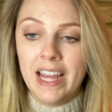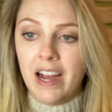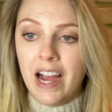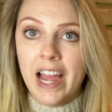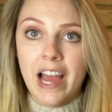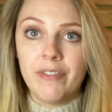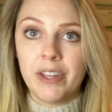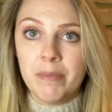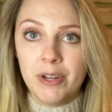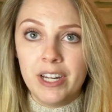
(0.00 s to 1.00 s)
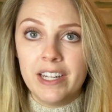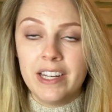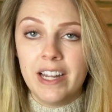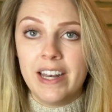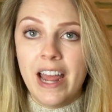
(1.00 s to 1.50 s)
I have
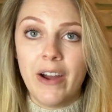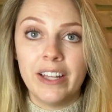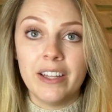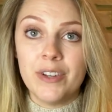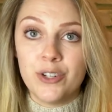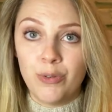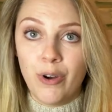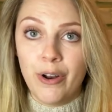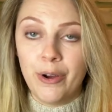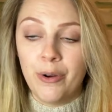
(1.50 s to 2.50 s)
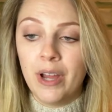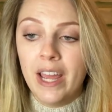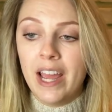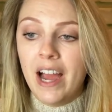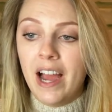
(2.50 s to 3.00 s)
commuted, now I live in Toronto.
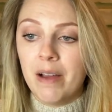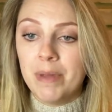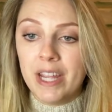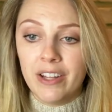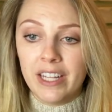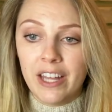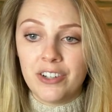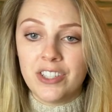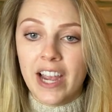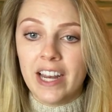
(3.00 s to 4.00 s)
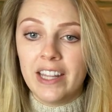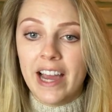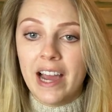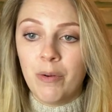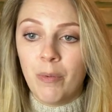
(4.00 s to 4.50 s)
Being on the other side of
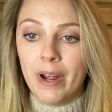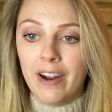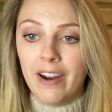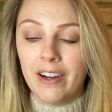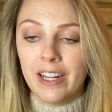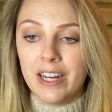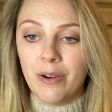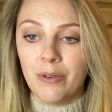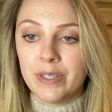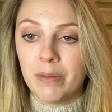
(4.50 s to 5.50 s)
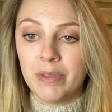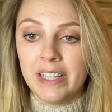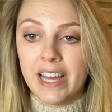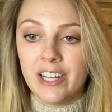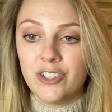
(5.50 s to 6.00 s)
that, where
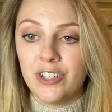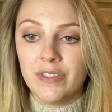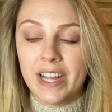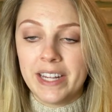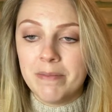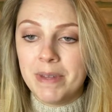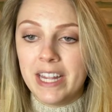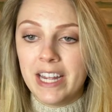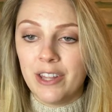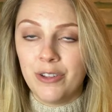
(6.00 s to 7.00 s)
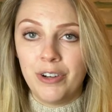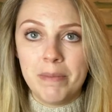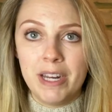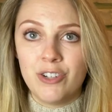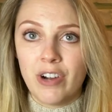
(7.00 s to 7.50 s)
something that should have taken me a
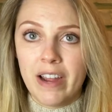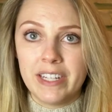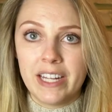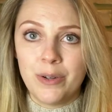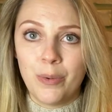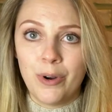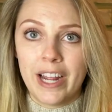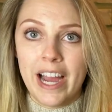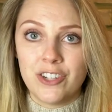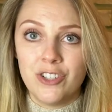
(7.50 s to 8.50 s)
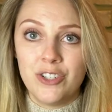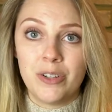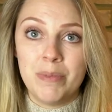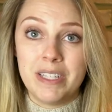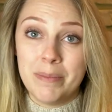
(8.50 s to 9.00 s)
30-minute drive to get to work actually
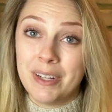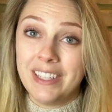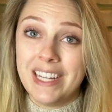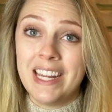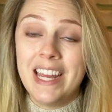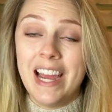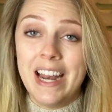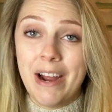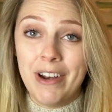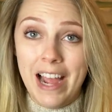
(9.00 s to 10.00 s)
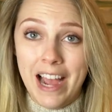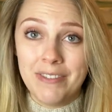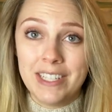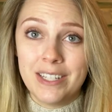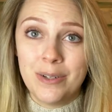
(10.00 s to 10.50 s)
took me typically an hour and a
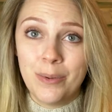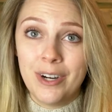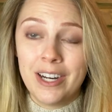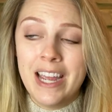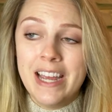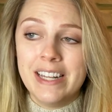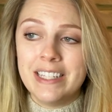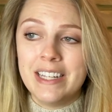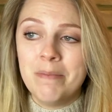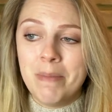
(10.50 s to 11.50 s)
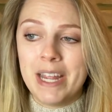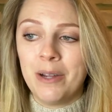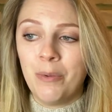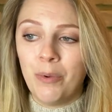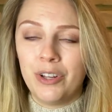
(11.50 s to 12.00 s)
half to get to work, didn't make
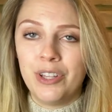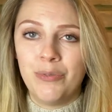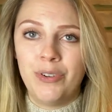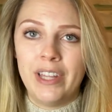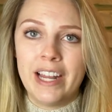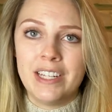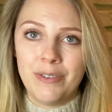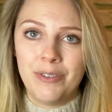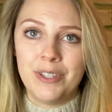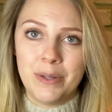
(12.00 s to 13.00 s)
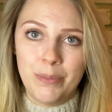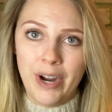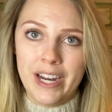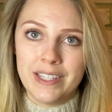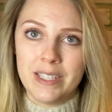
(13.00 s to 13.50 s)
it worth it for that difference in
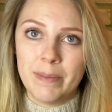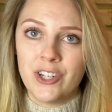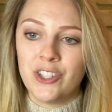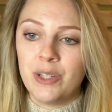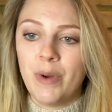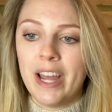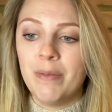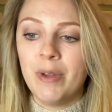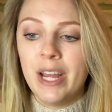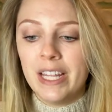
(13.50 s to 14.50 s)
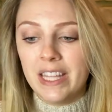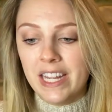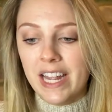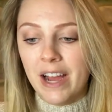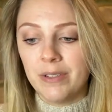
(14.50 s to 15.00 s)
price, especially when
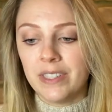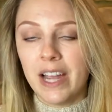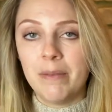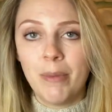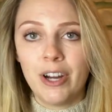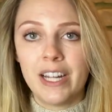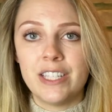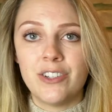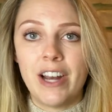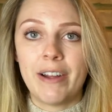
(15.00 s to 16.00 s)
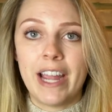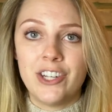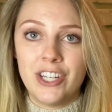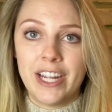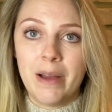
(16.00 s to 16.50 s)
the outside markets are now
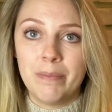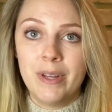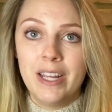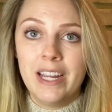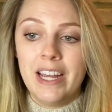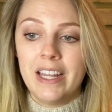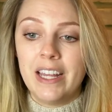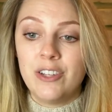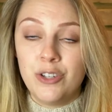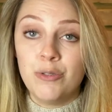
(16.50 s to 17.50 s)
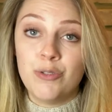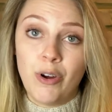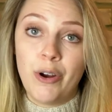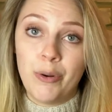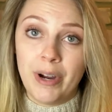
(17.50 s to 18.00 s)
catching up to
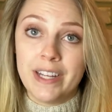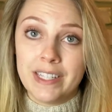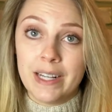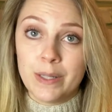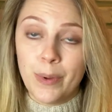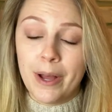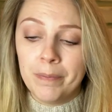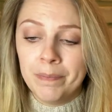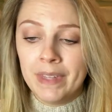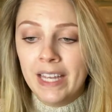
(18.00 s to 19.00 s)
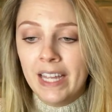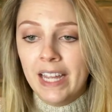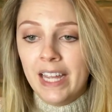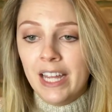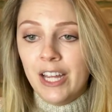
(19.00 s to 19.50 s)
Toronto pricing as well.
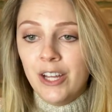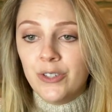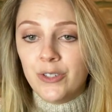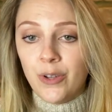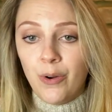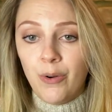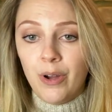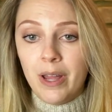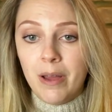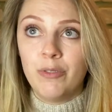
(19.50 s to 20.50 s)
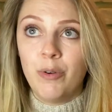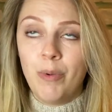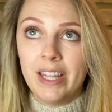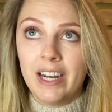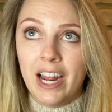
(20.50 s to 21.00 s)
So the
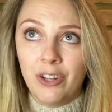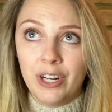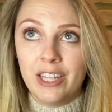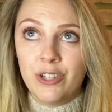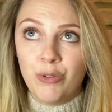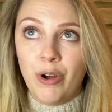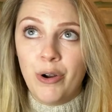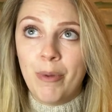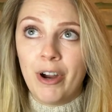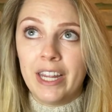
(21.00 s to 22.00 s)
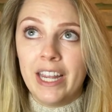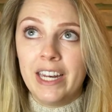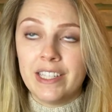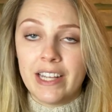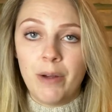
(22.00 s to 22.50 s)
way that I look at the Toronto market
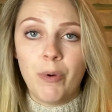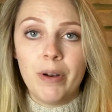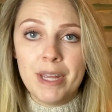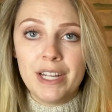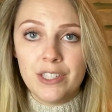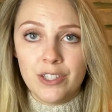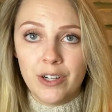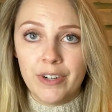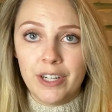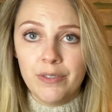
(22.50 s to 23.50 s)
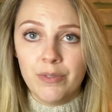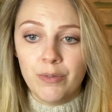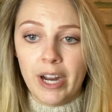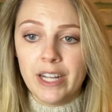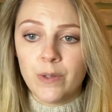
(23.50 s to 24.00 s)
is that I want to be conservative, right?